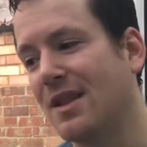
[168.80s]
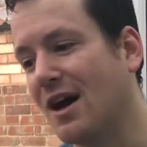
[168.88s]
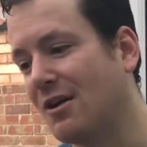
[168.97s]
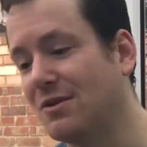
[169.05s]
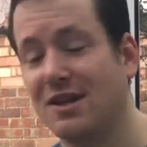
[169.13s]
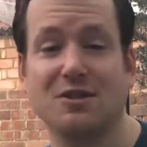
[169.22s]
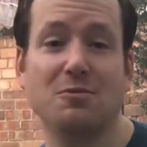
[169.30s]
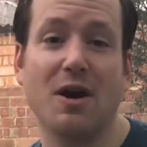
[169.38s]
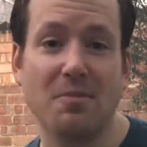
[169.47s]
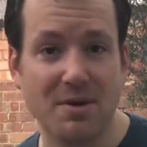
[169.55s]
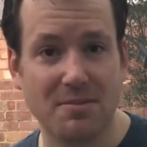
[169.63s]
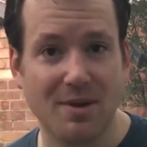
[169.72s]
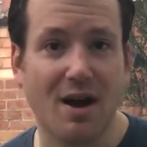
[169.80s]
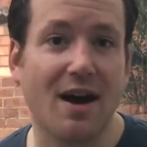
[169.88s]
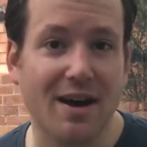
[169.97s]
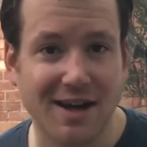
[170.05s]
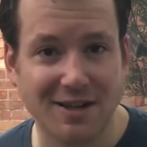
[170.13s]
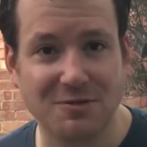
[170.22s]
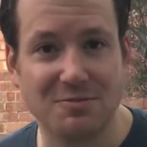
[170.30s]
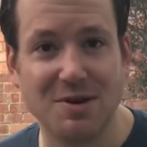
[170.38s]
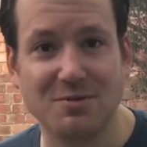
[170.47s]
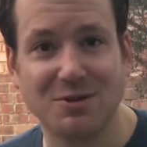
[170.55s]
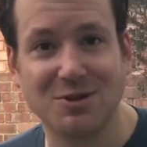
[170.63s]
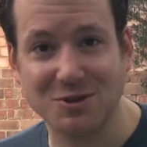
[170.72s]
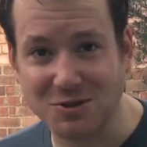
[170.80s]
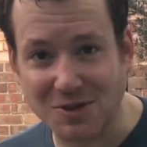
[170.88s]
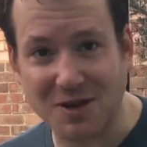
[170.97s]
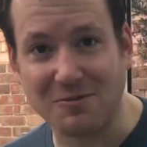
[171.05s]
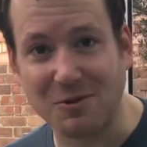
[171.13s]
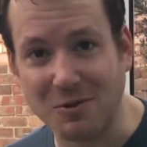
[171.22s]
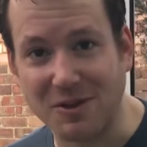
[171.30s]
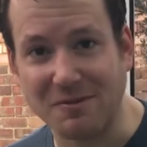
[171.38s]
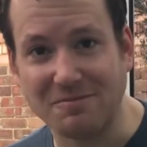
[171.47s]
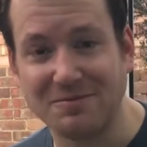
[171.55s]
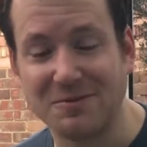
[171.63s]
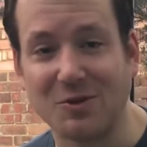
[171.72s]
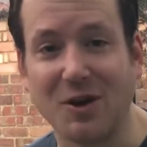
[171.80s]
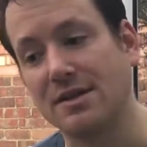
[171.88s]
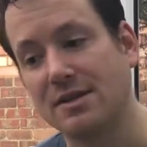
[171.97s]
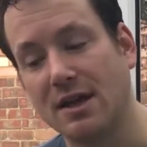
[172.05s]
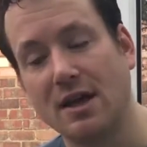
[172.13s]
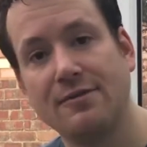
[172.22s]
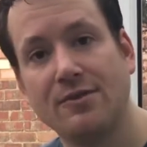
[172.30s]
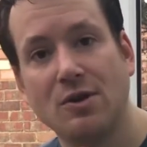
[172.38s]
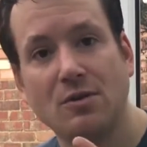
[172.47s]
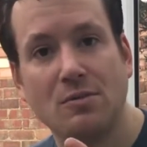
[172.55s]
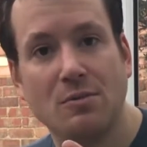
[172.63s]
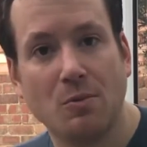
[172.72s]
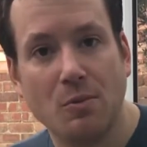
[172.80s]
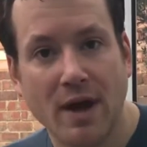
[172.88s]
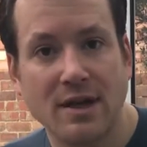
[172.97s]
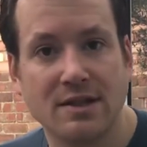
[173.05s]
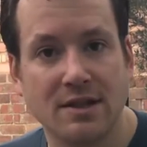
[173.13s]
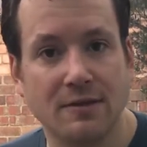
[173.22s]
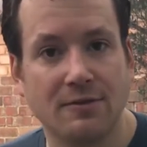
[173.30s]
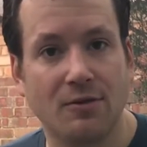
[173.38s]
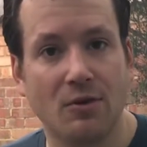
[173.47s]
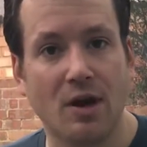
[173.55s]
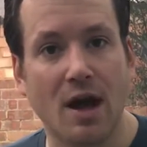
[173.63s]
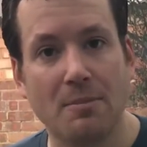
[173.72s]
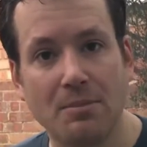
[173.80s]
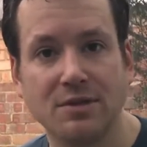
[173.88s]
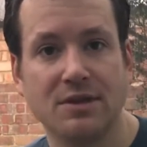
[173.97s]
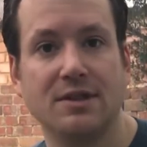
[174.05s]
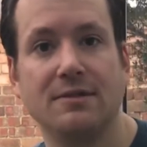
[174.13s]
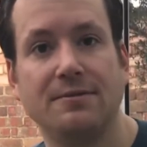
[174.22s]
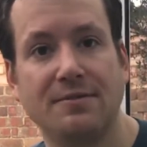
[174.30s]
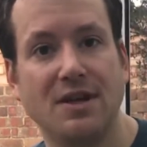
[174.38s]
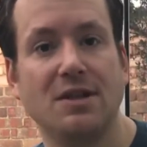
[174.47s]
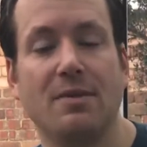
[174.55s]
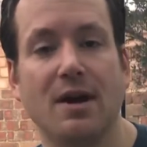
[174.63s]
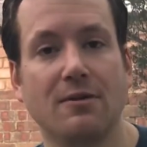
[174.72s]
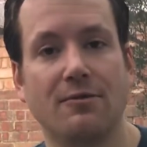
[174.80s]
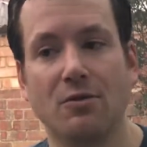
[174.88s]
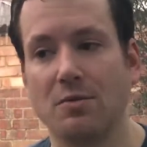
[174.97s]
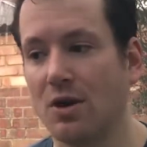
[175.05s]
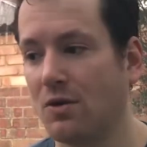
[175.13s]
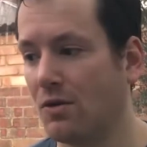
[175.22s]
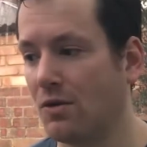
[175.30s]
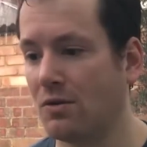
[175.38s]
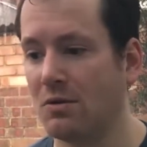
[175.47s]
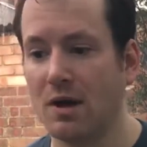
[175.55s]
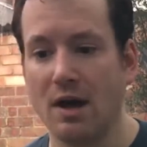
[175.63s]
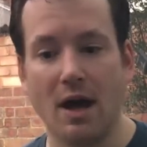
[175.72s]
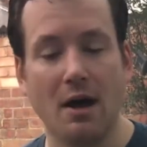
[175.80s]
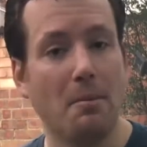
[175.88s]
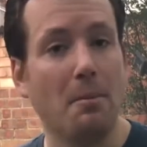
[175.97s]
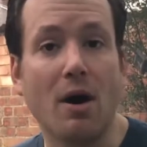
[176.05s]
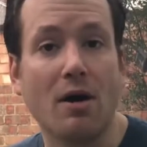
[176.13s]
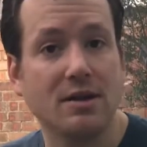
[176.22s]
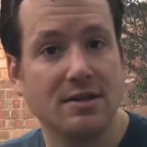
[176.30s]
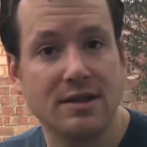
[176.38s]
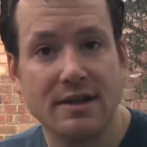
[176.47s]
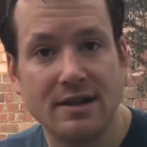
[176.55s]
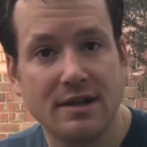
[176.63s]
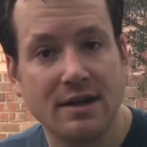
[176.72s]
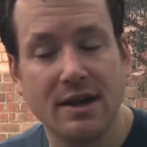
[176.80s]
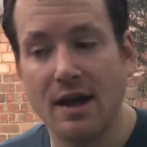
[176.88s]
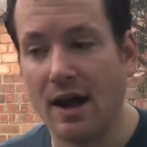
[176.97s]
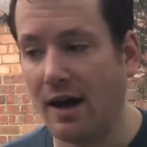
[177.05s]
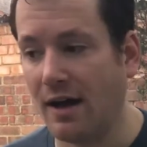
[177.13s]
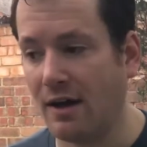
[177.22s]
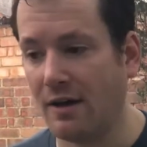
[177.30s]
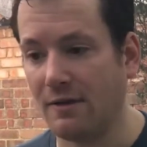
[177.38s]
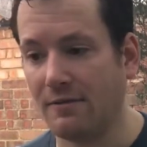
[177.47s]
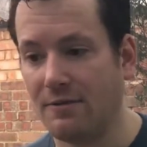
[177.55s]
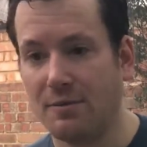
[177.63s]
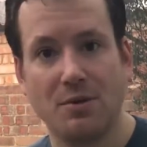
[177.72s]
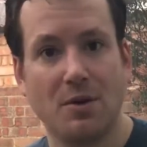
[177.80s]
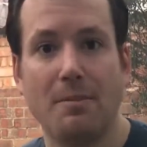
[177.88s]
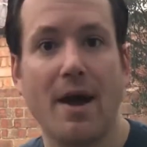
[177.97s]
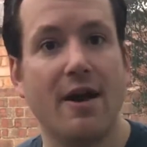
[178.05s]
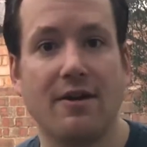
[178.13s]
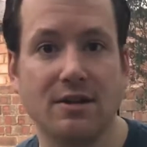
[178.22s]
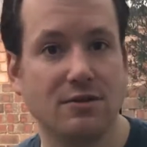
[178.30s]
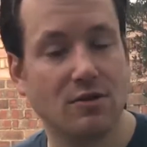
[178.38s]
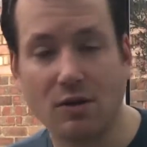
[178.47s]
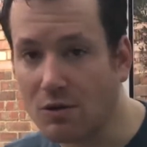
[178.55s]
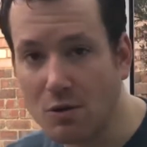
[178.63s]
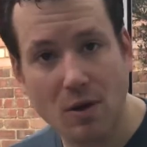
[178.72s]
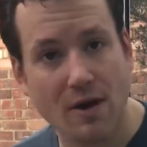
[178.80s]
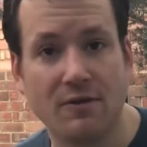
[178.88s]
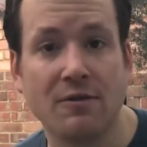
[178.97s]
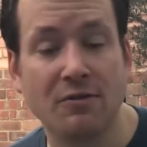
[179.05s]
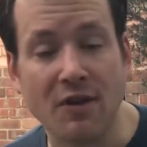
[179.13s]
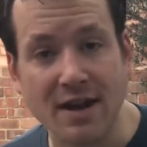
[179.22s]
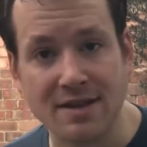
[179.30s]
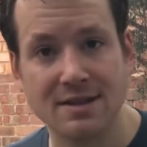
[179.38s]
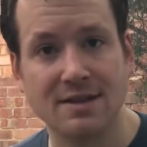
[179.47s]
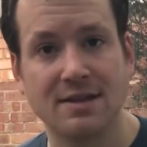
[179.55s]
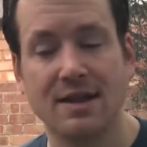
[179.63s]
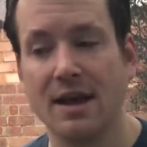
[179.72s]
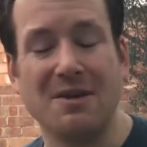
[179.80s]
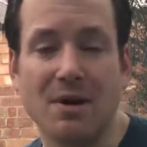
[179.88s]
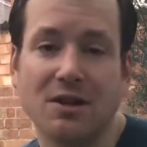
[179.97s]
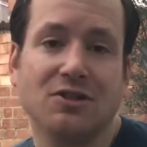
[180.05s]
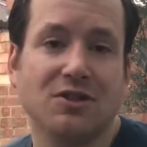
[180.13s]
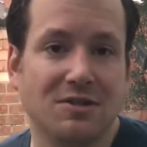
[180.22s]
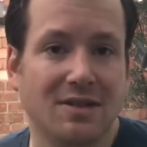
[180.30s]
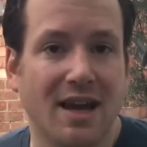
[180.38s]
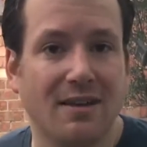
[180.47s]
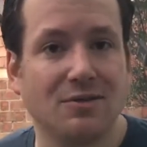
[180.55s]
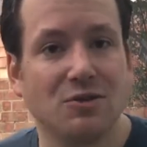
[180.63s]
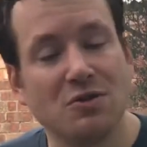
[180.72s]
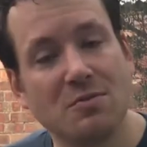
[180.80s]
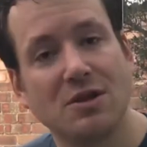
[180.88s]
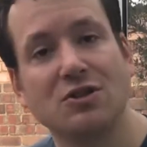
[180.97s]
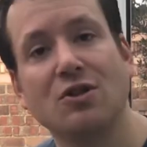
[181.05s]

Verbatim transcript: Now, that's why people hire other people to do that for them. But if you are waiting for a positive feedback from your uh, partner, uh, from your parents or whoever friends. They might just have too